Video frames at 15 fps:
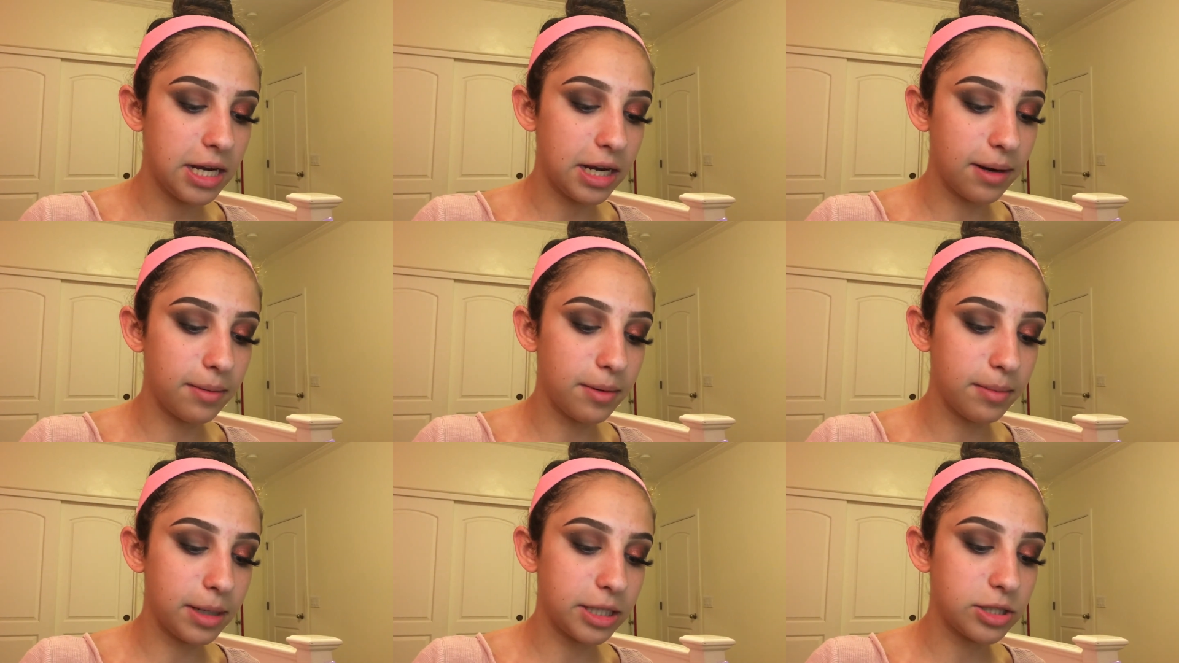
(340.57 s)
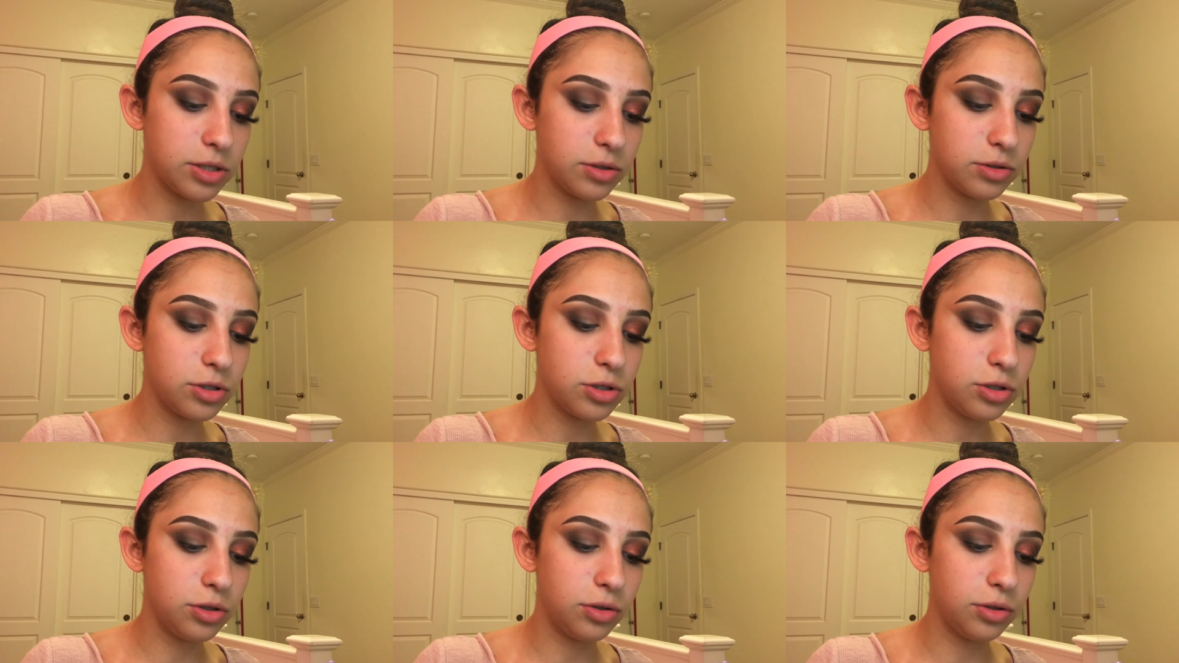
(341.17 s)
and I'm gonna mix
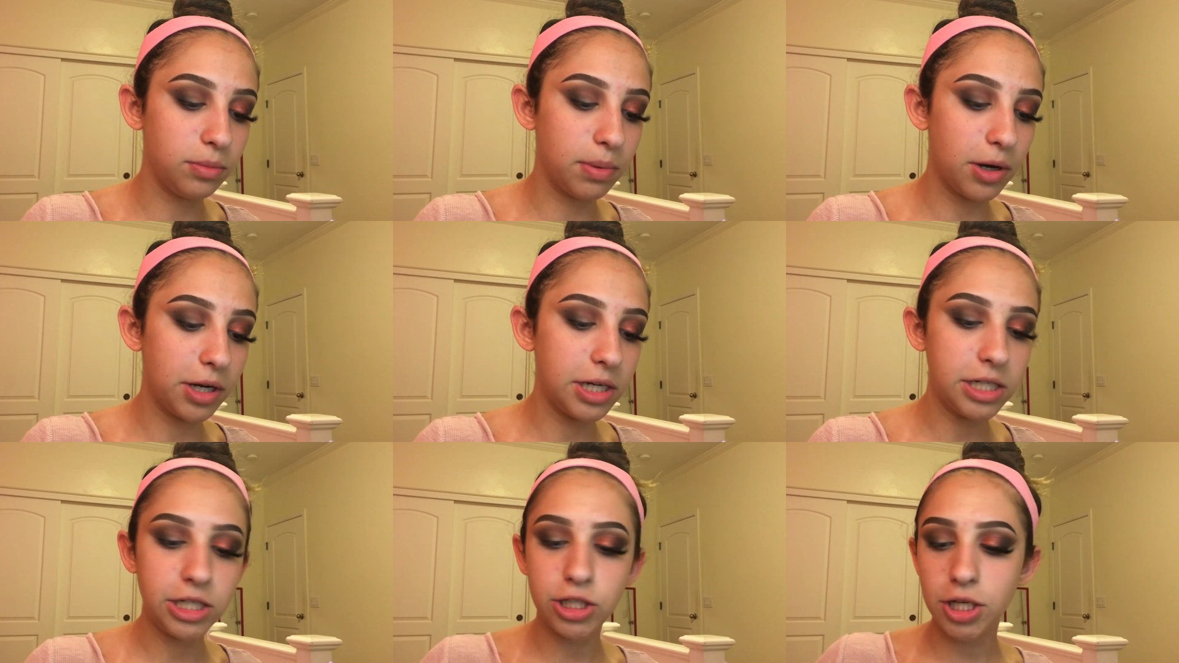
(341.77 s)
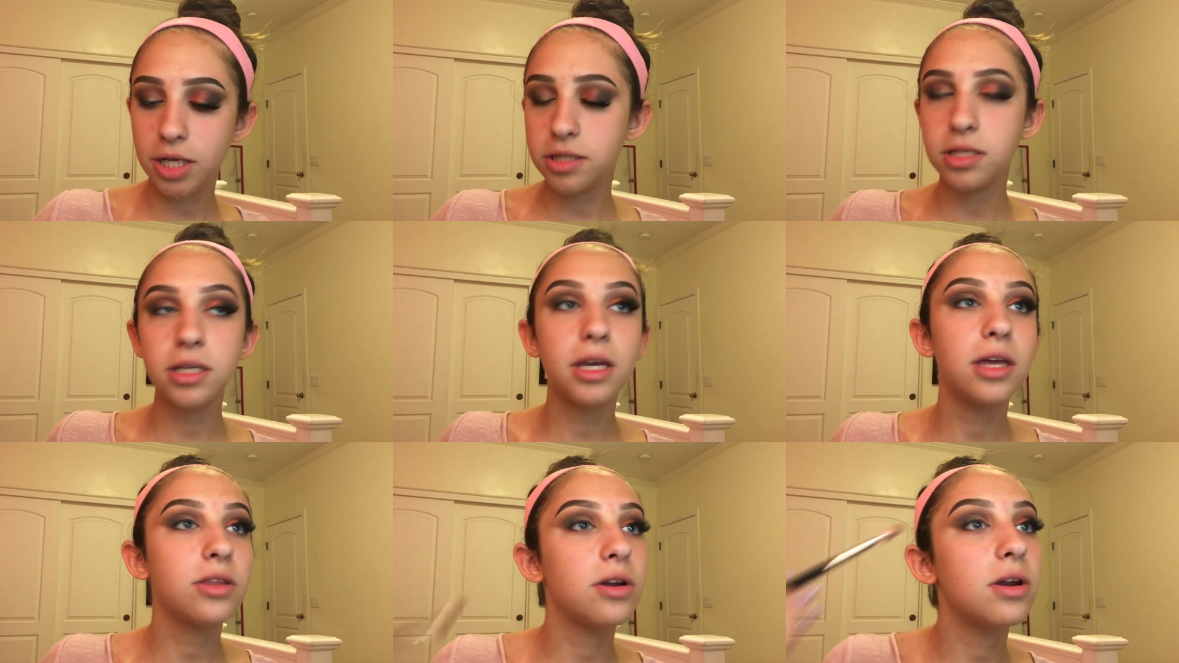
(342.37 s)
those two burgundy shades
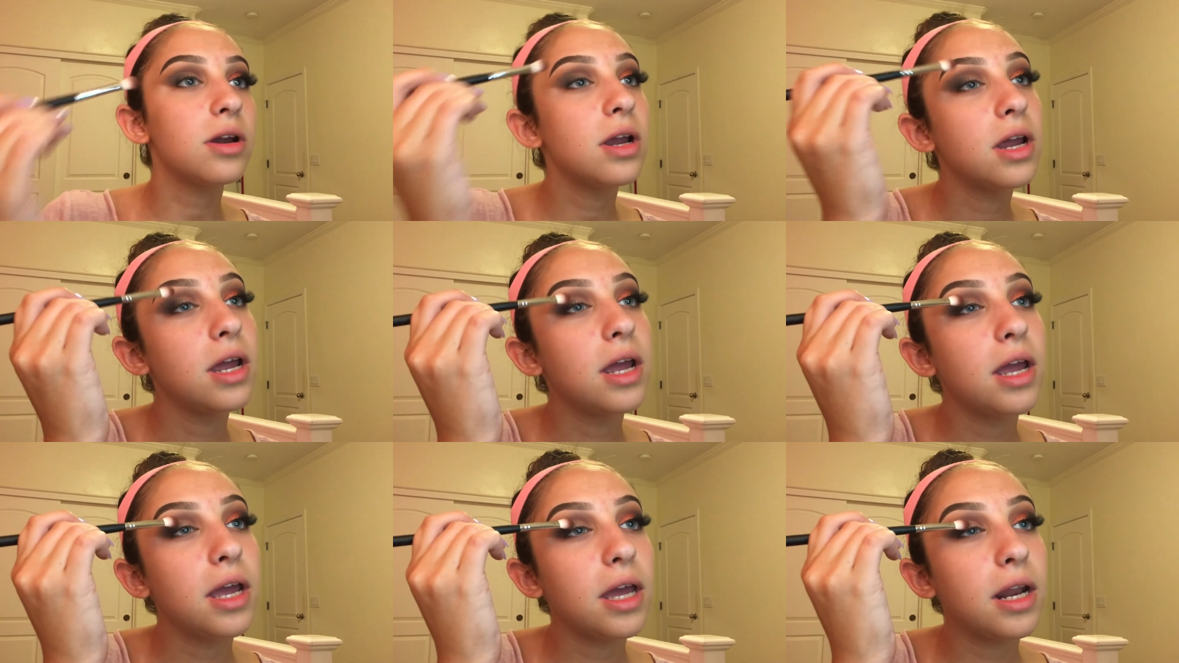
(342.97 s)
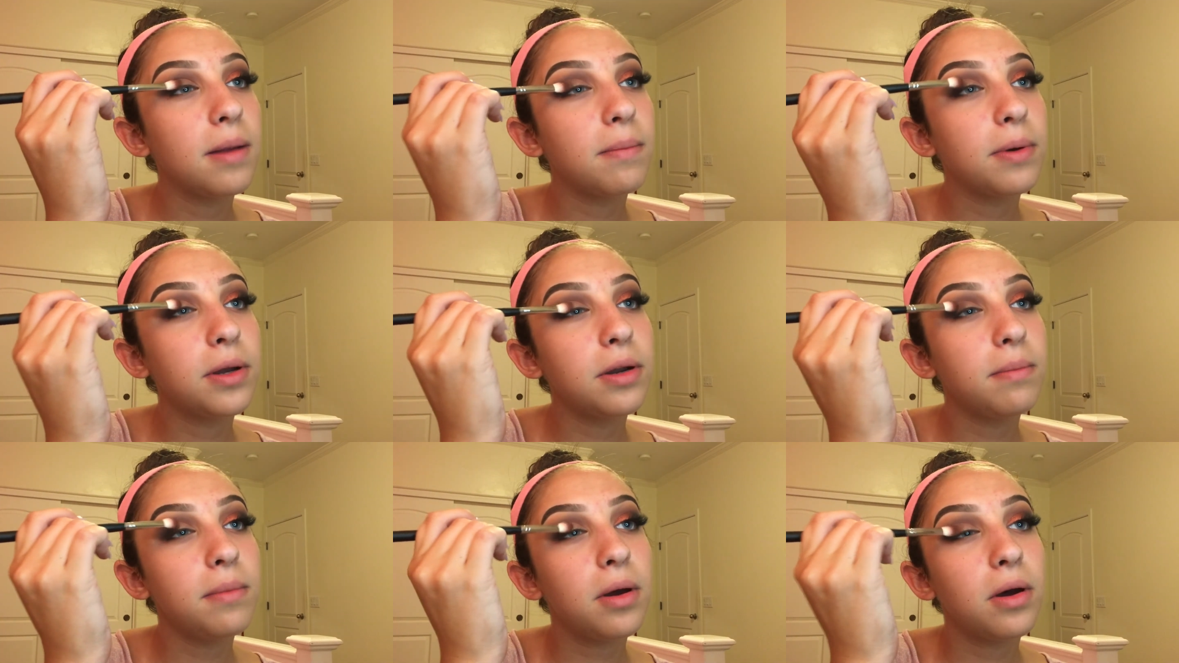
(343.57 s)
together and
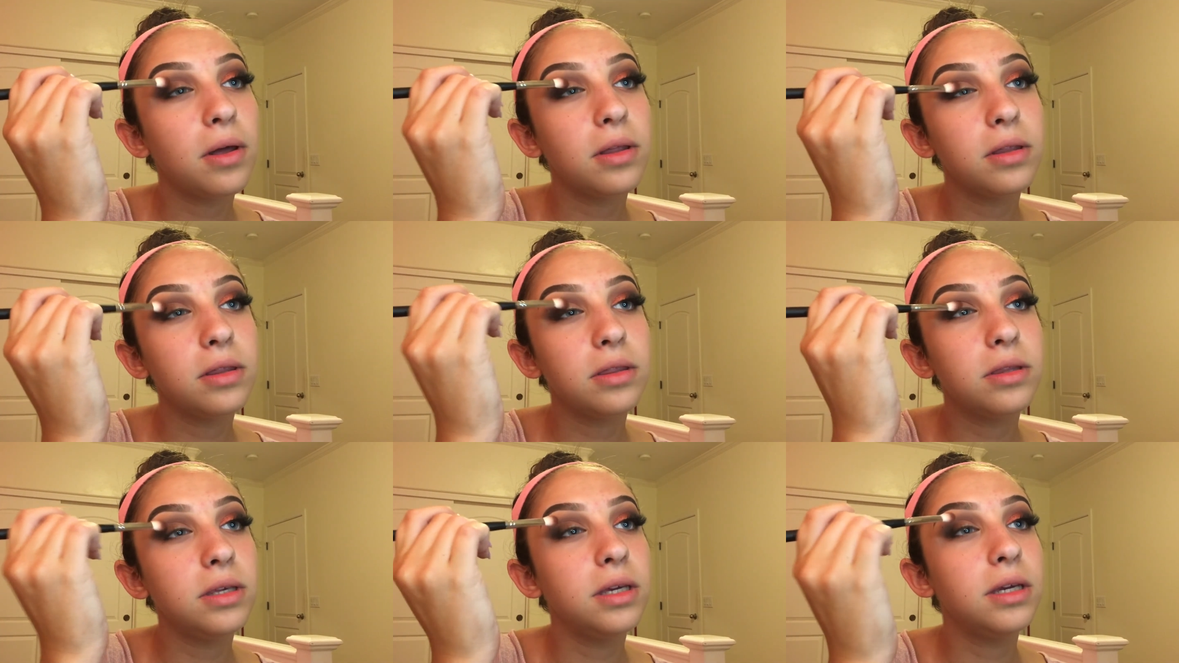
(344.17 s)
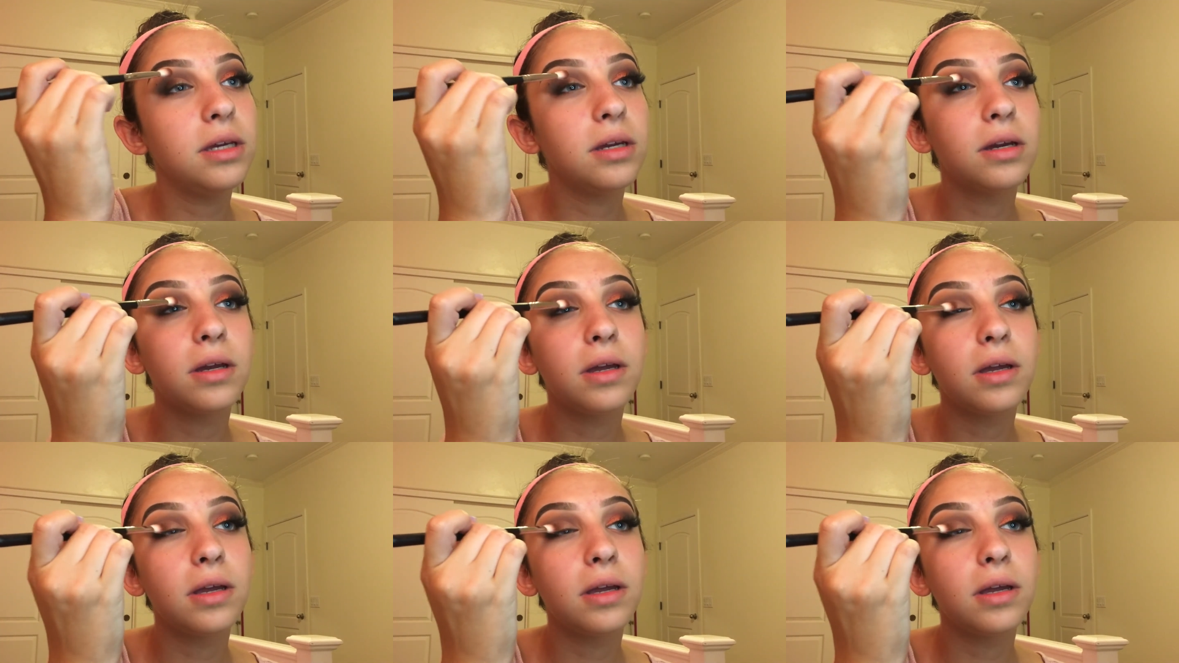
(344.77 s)
put them on the